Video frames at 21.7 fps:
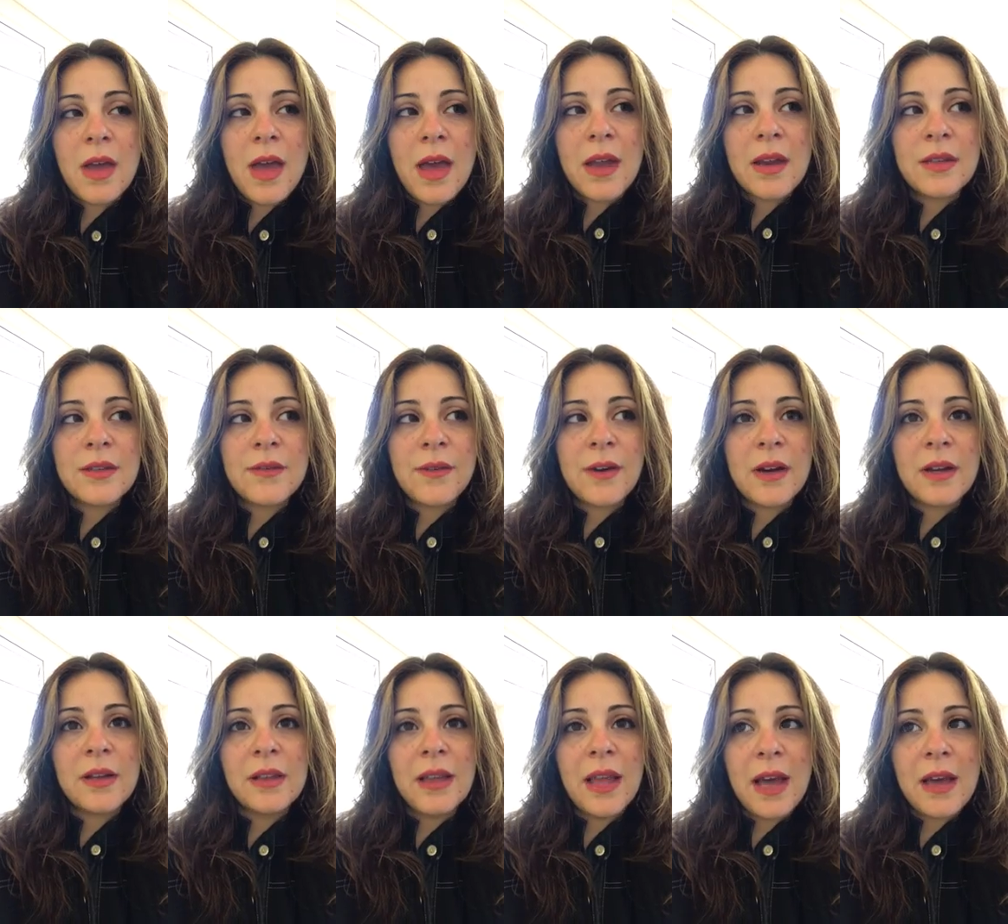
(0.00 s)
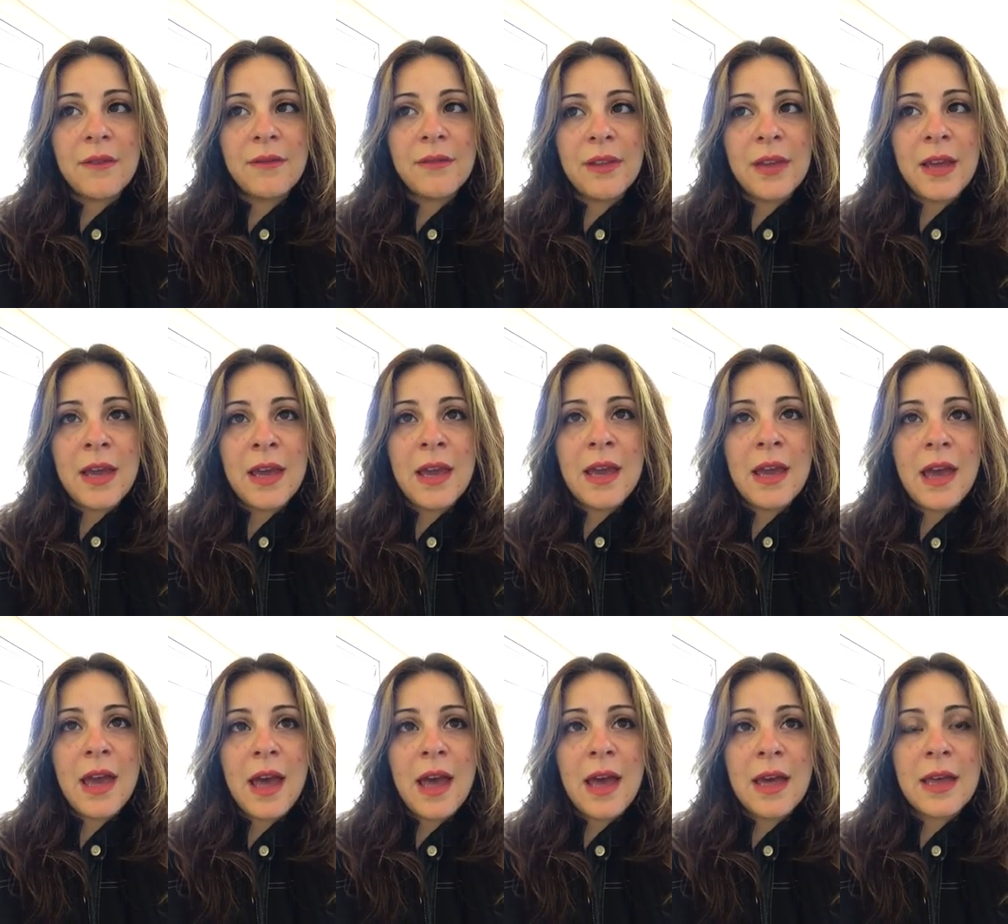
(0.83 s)
and it's very lively,
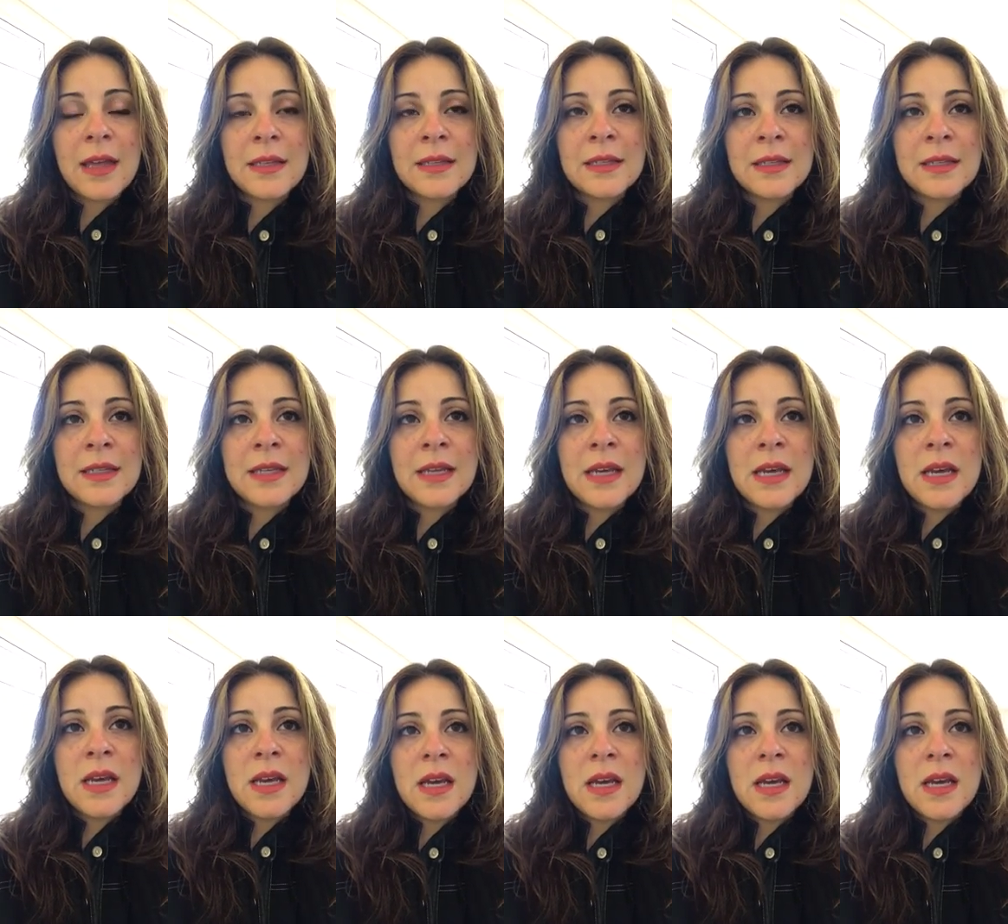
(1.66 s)
and